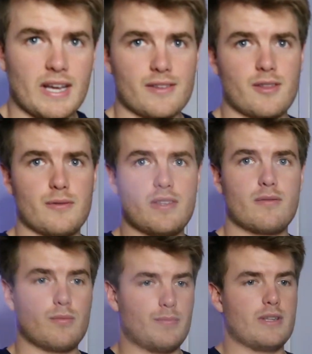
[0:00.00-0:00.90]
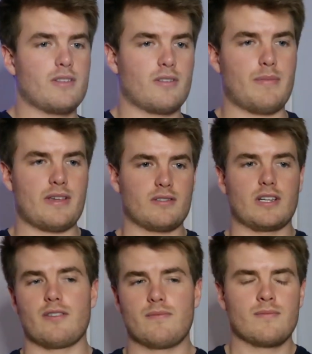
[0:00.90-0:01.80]
yeah, so this would be just
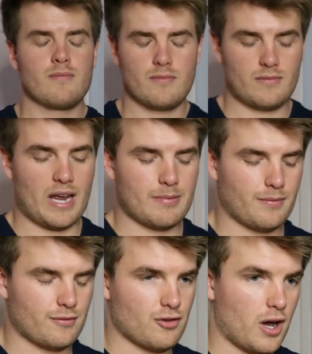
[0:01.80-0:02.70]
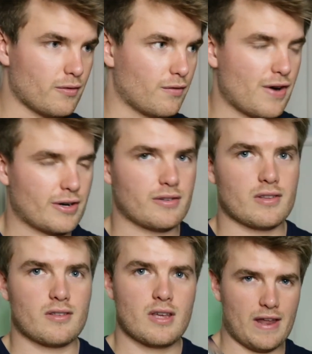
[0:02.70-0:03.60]
basically a type of genre of
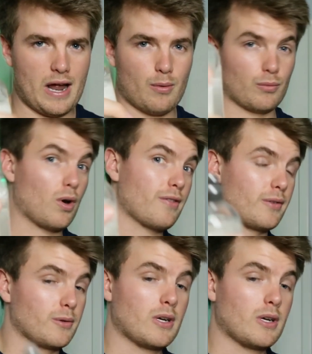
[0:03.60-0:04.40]
fragrances that I would run through.